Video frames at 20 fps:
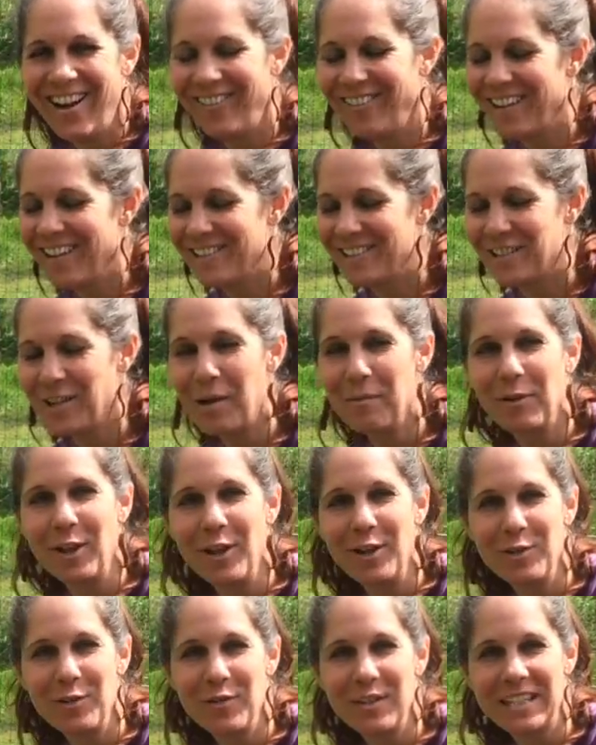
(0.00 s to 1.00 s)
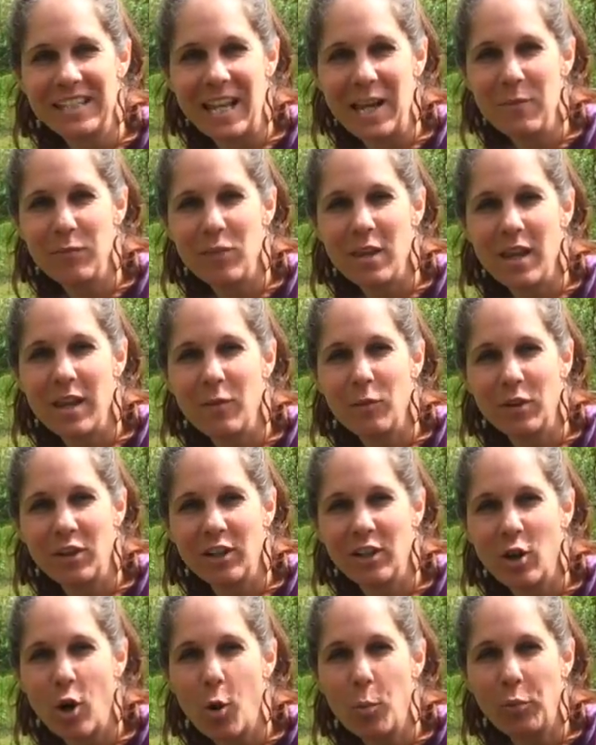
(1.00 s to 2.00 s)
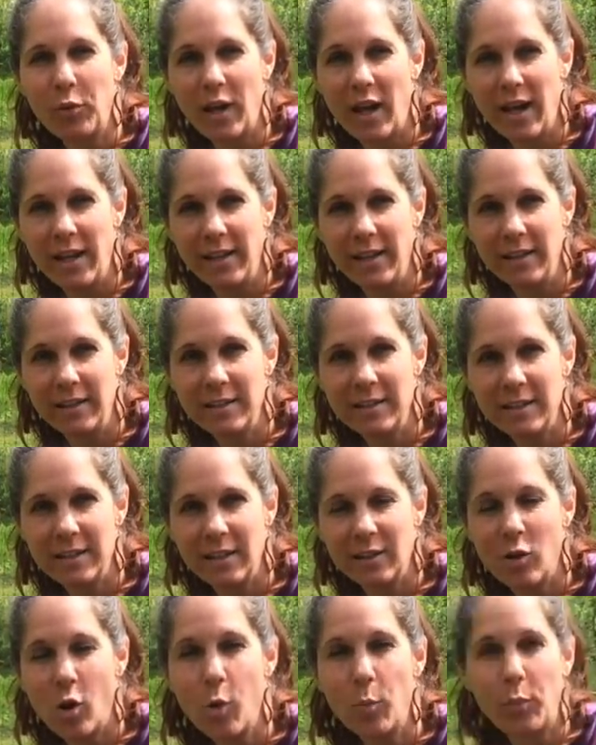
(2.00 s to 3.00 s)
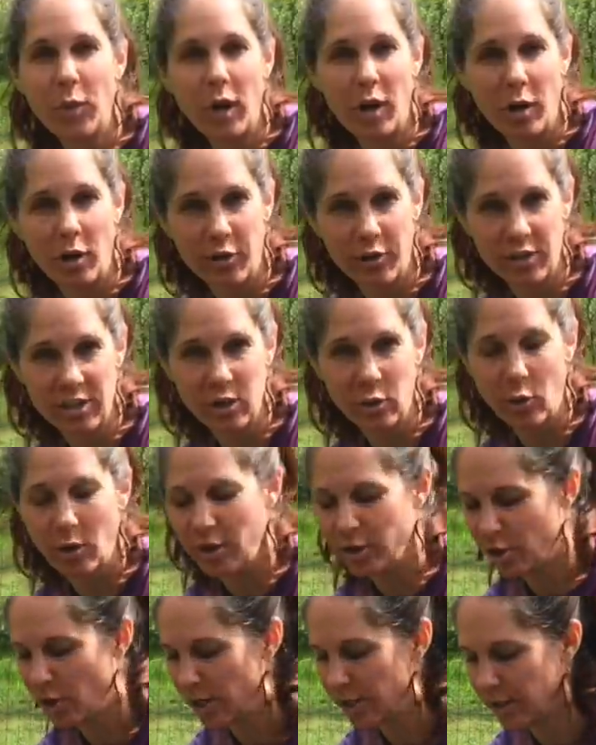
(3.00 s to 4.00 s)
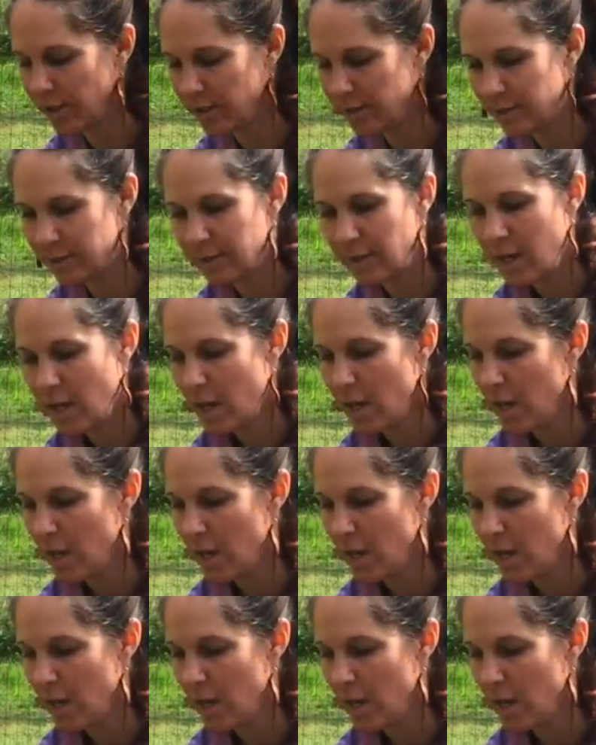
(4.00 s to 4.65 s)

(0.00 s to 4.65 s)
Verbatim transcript: All right, so I'm gonna do the same thing with the copra onions. The copra are the storage onions.